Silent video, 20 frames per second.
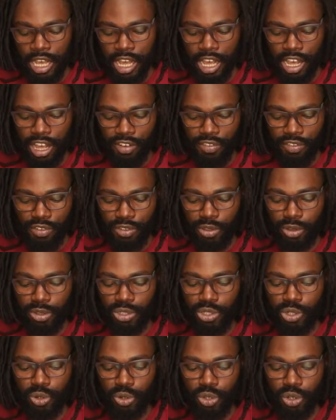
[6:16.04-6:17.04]
For
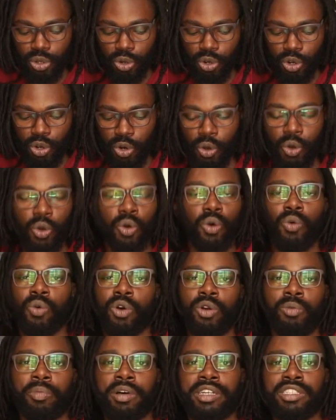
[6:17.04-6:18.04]
those who don't know
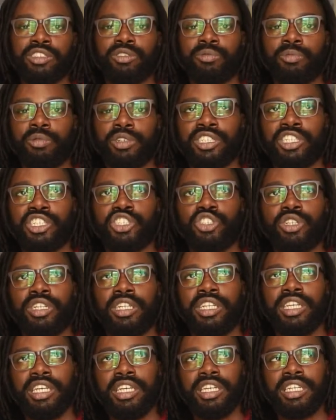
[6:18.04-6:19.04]
what personal
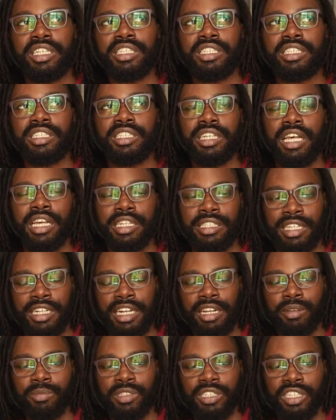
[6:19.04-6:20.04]
protection is, as the
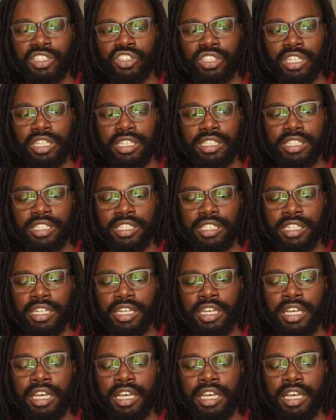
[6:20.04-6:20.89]
name suggests,